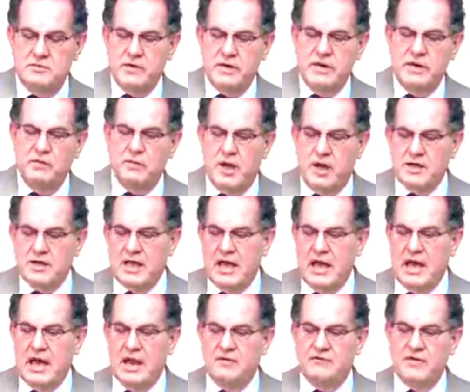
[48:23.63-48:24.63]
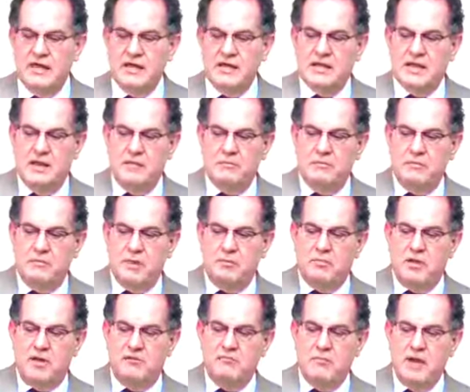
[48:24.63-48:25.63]
we want to elevate them
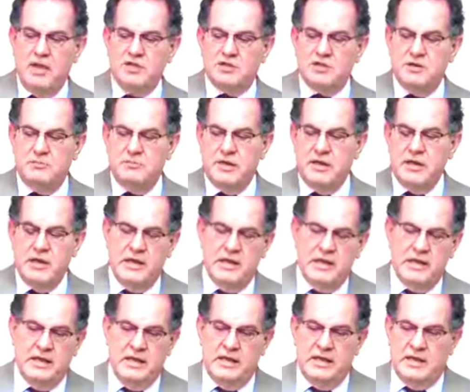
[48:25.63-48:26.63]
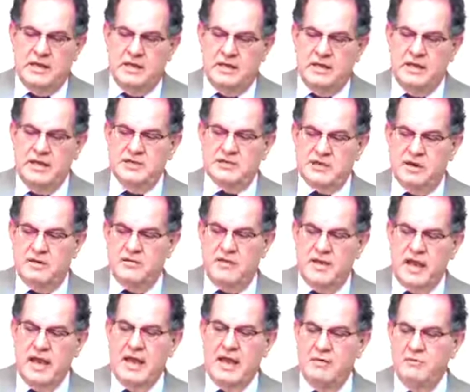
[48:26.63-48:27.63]
above measure, but these are
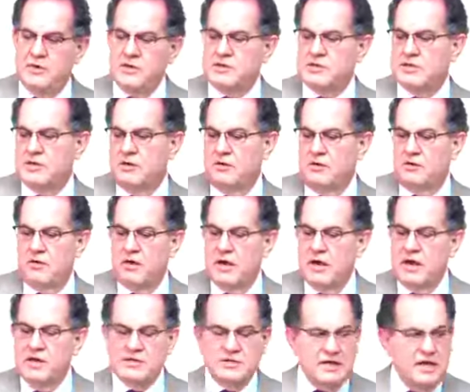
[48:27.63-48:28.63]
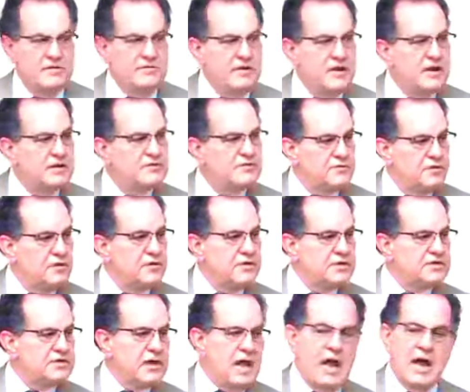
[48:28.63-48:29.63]
they which the Lord has given us for
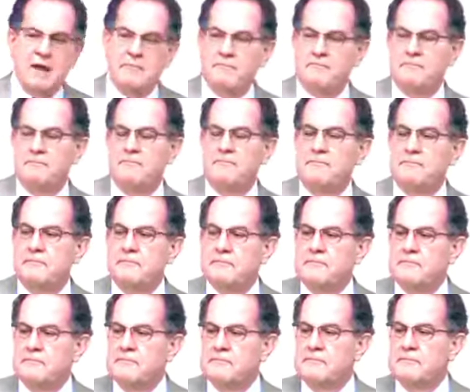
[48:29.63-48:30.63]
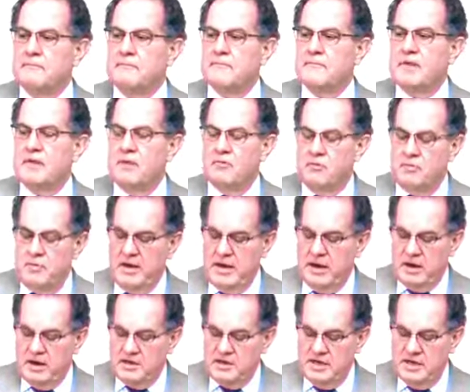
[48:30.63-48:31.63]
this time. That will
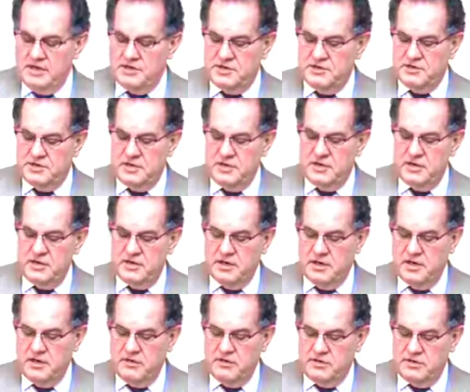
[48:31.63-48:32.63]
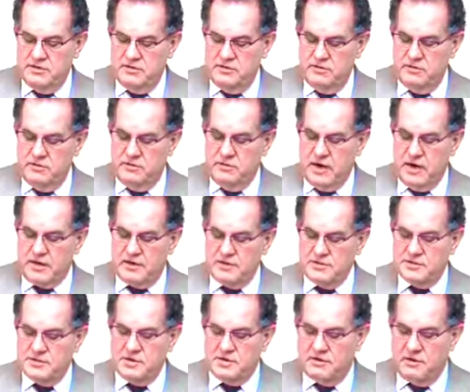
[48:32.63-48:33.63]
be our teachers and continue to direct
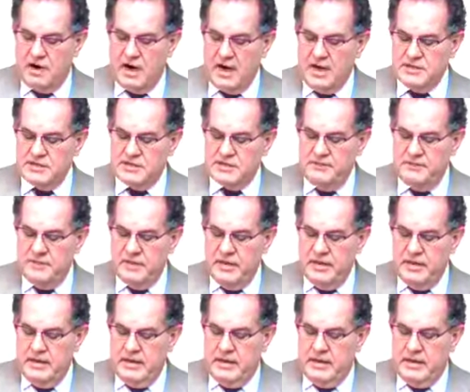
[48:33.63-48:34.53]
us to Christ.